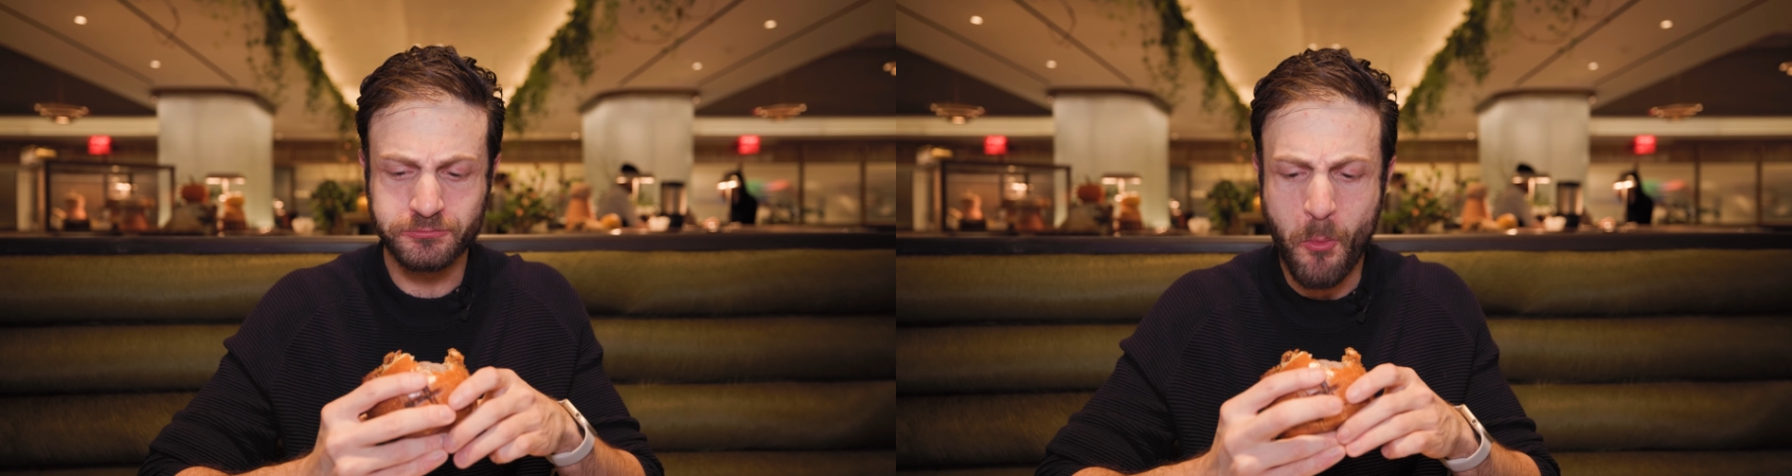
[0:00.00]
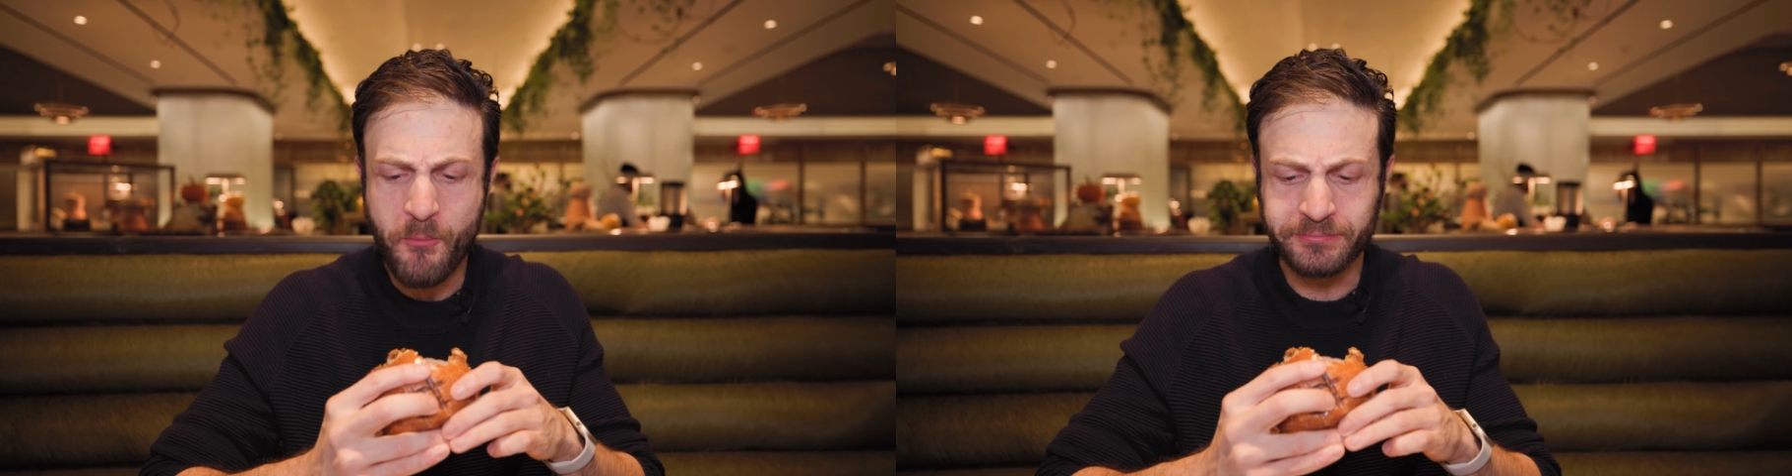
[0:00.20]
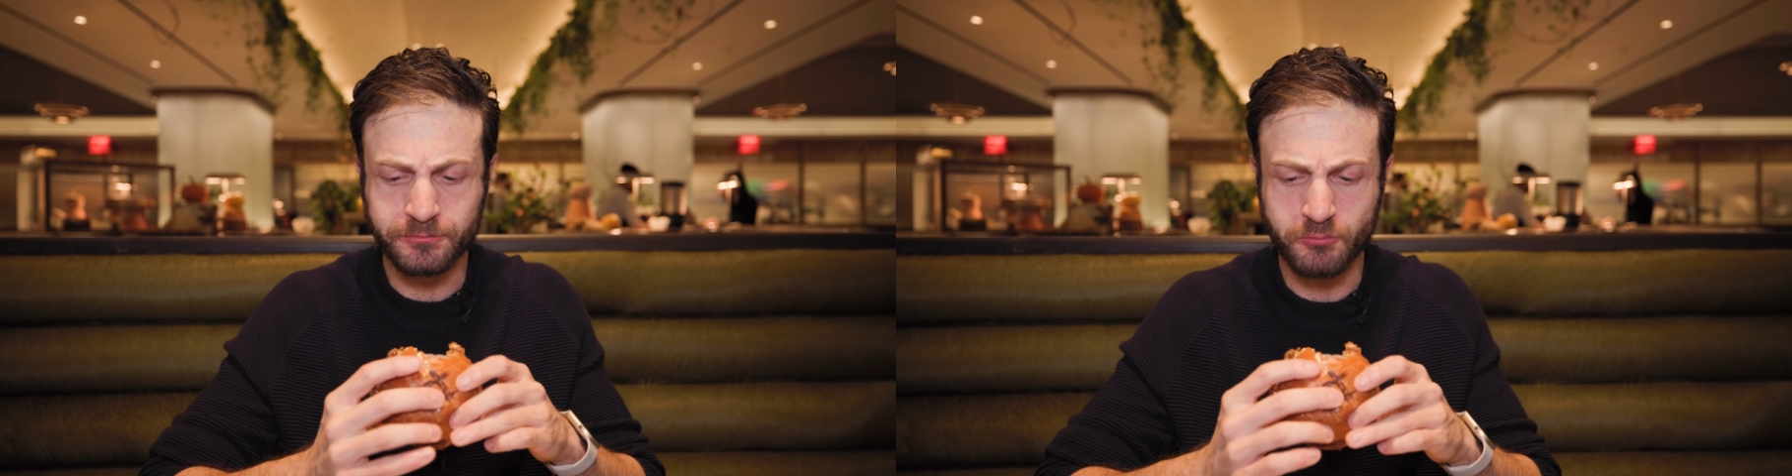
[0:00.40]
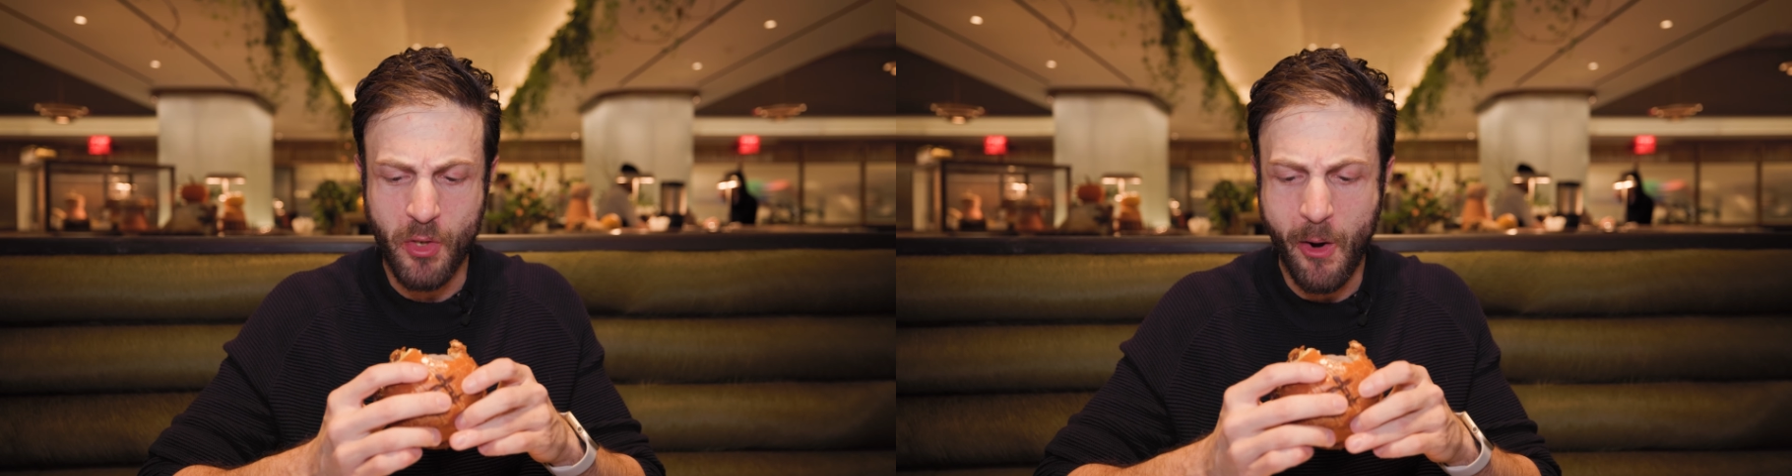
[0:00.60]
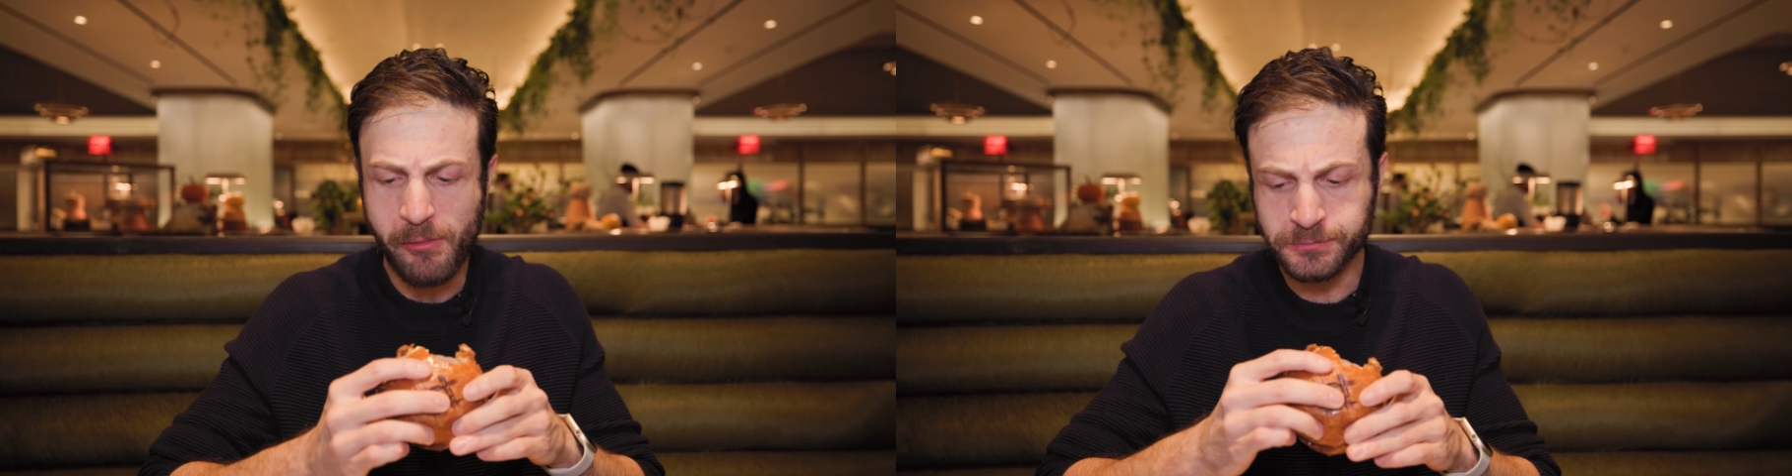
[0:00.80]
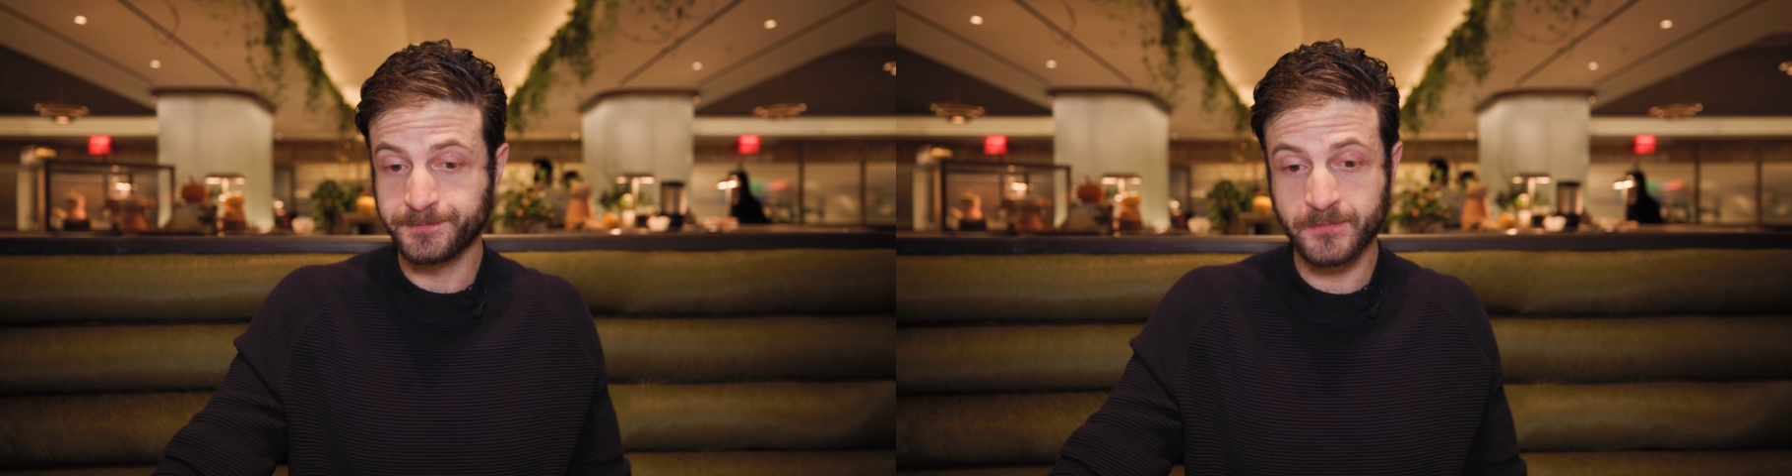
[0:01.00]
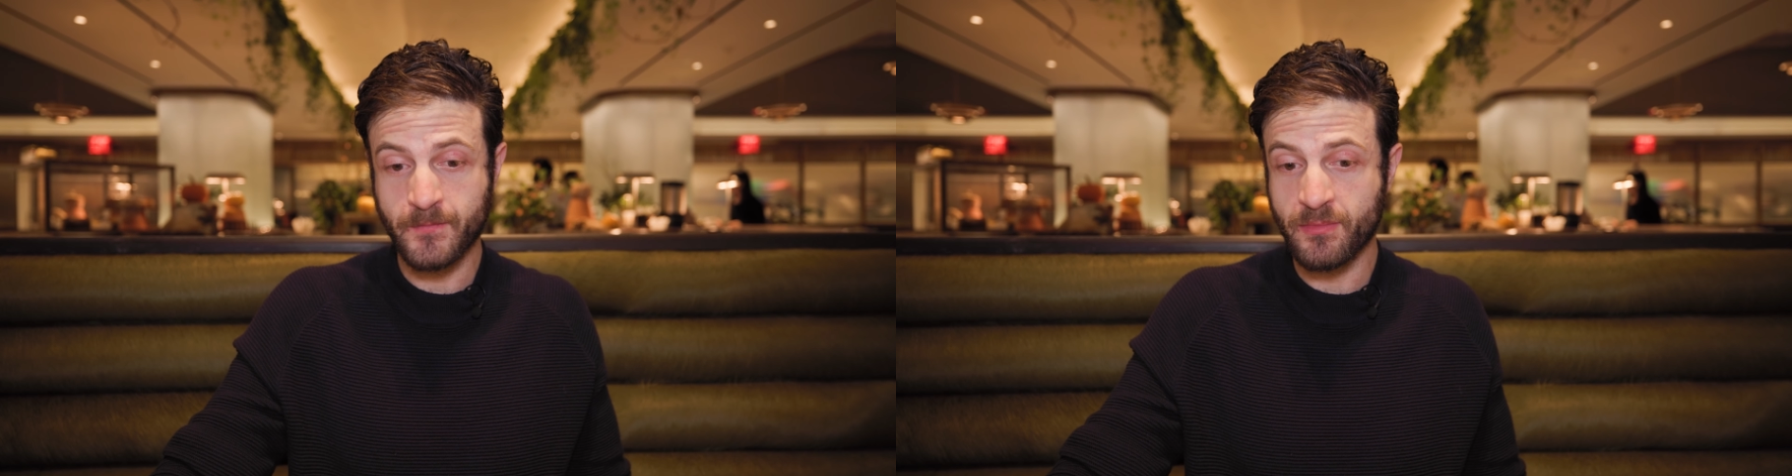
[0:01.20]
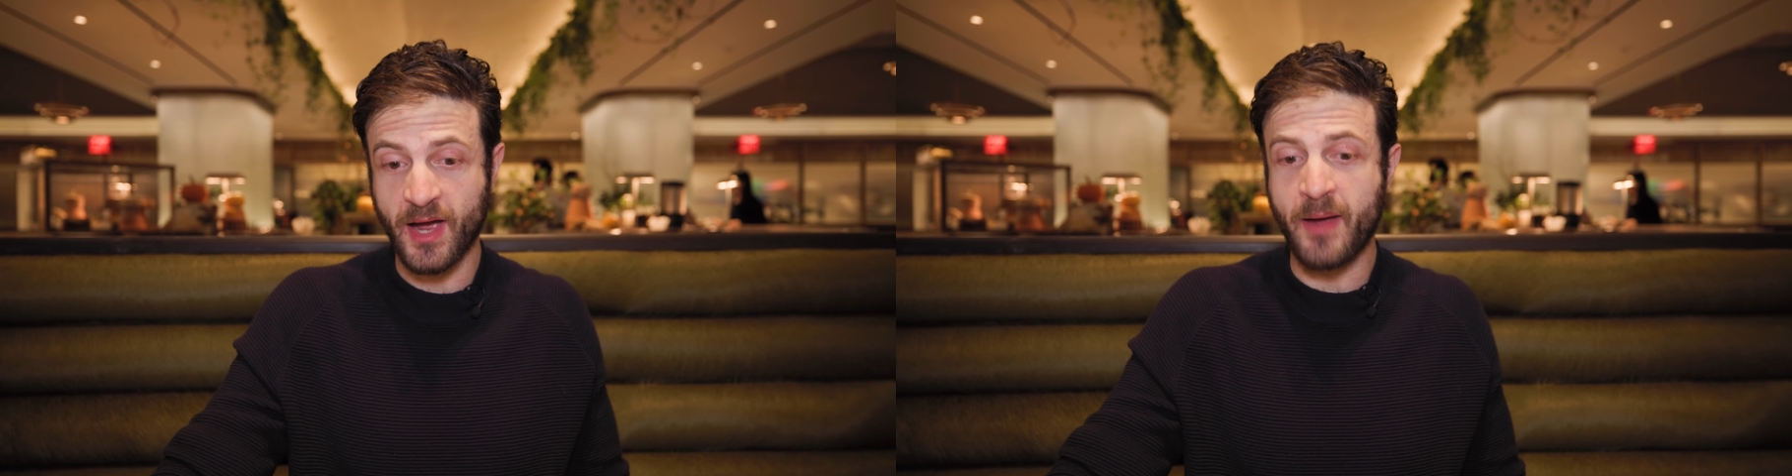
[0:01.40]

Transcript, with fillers: Mmm.